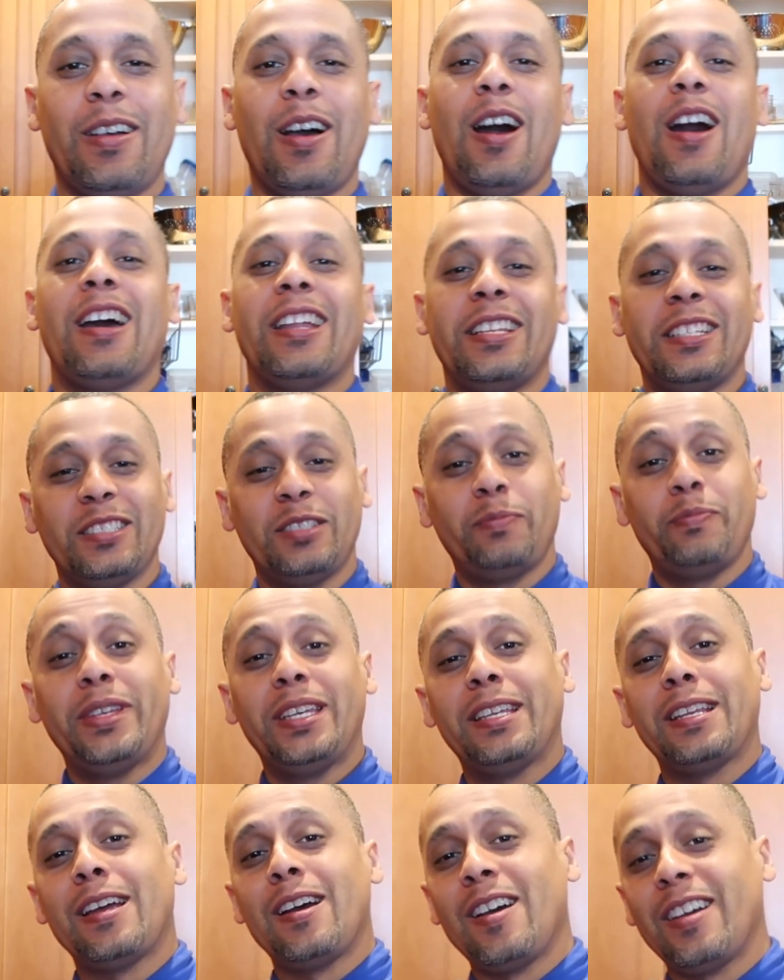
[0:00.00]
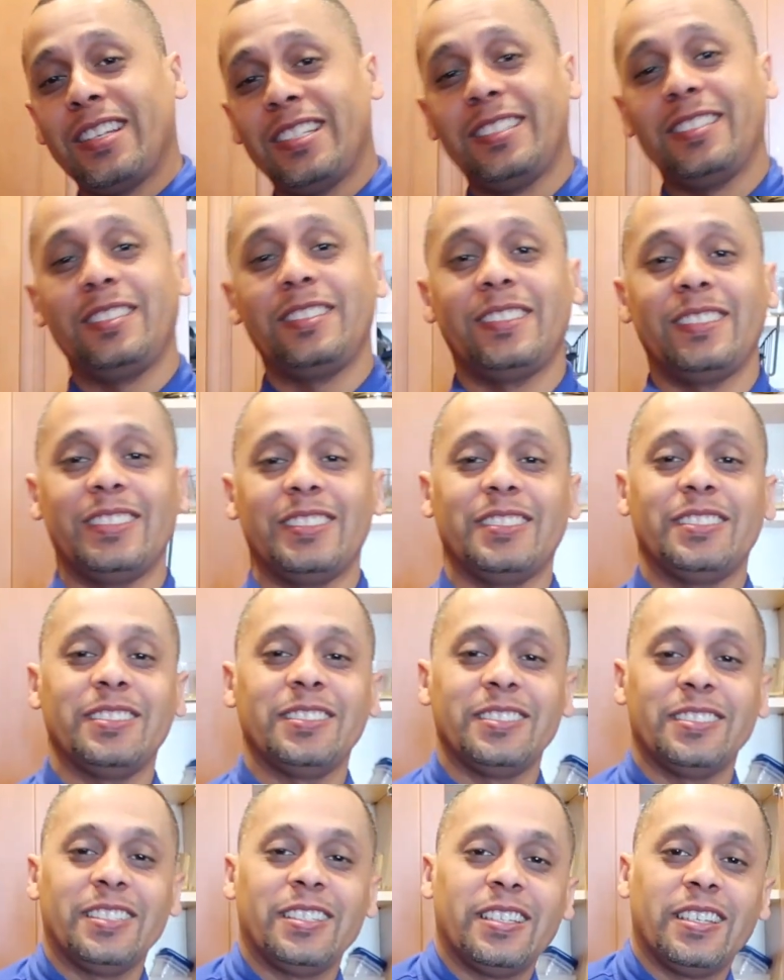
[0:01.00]
honest, being honest,
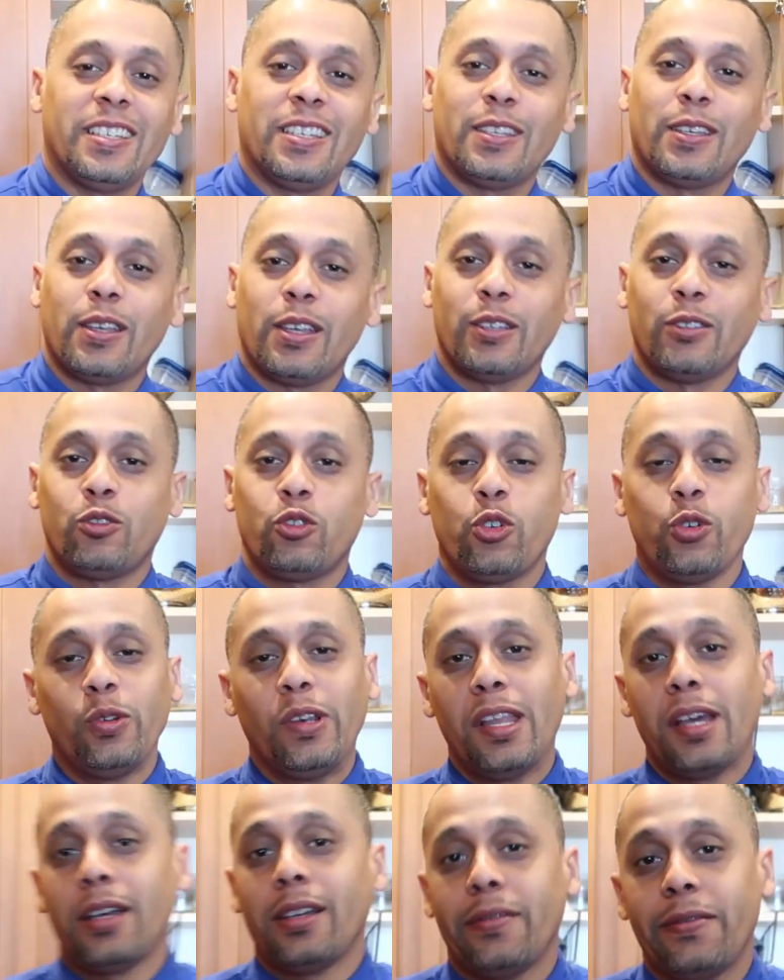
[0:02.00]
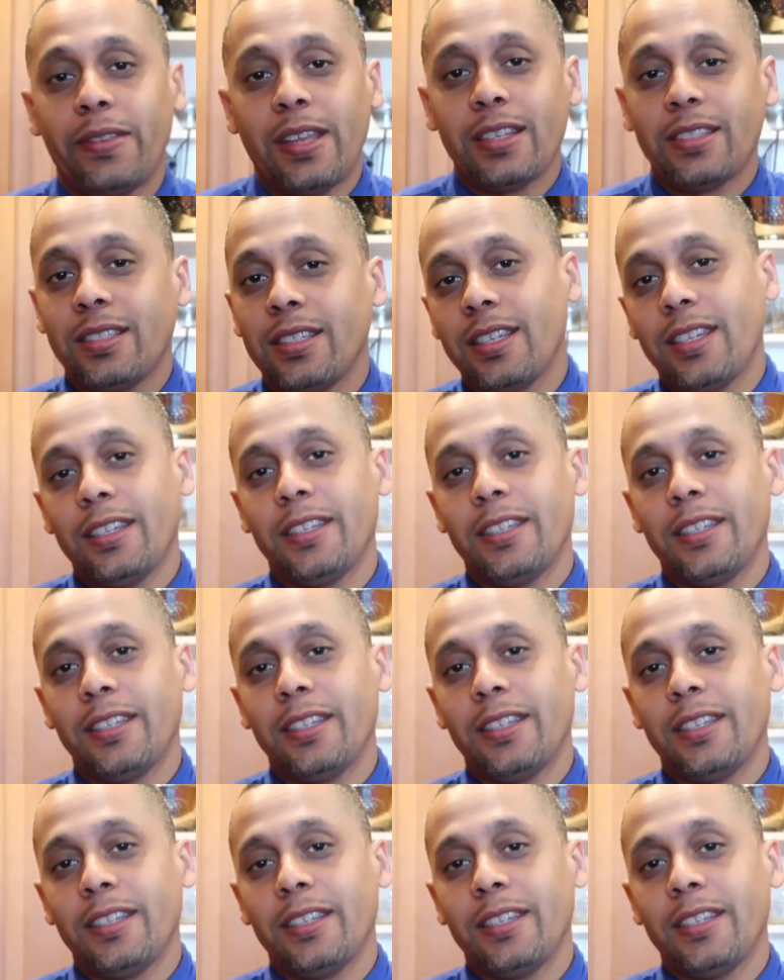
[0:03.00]
true love. That's it.